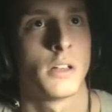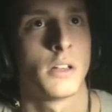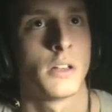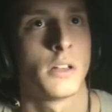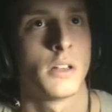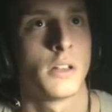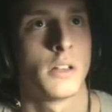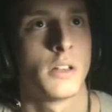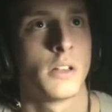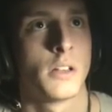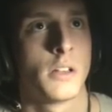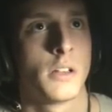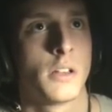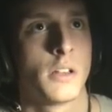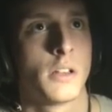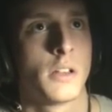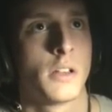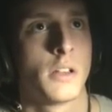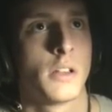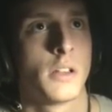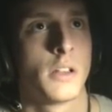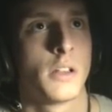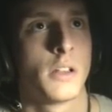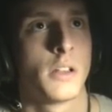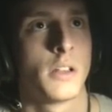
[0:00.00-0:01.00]

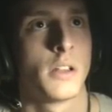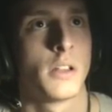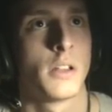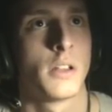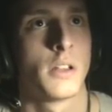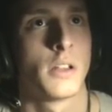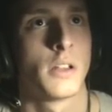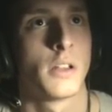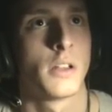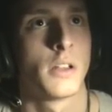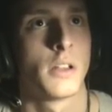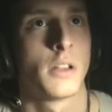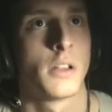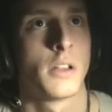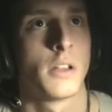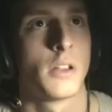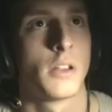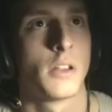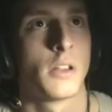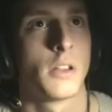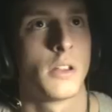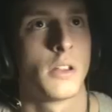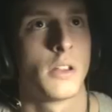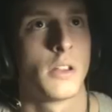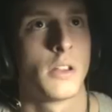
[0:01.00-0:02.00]

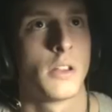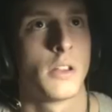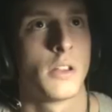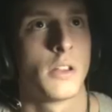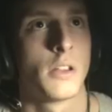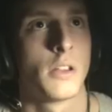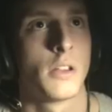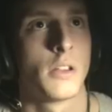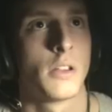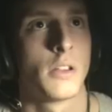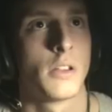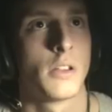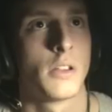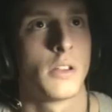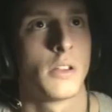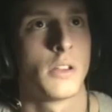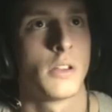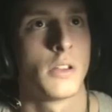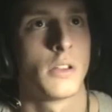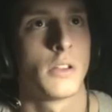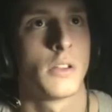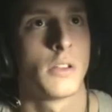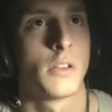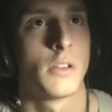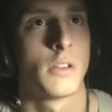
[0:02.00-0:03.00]

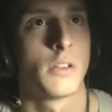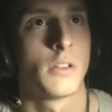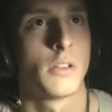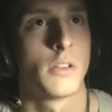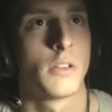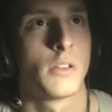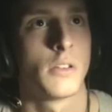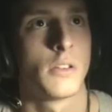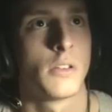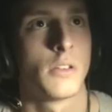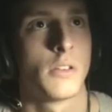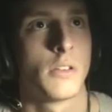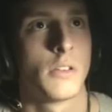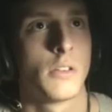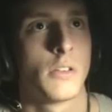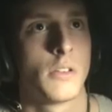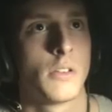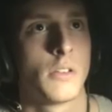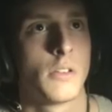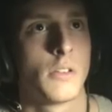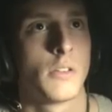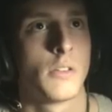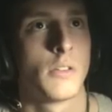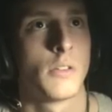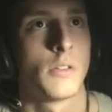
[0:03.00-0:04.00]

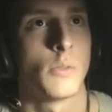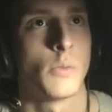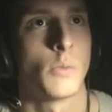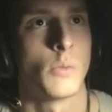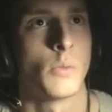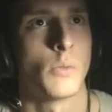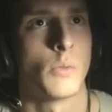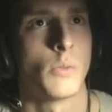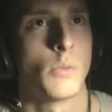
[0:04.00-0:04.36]
No one is speaking in this clip.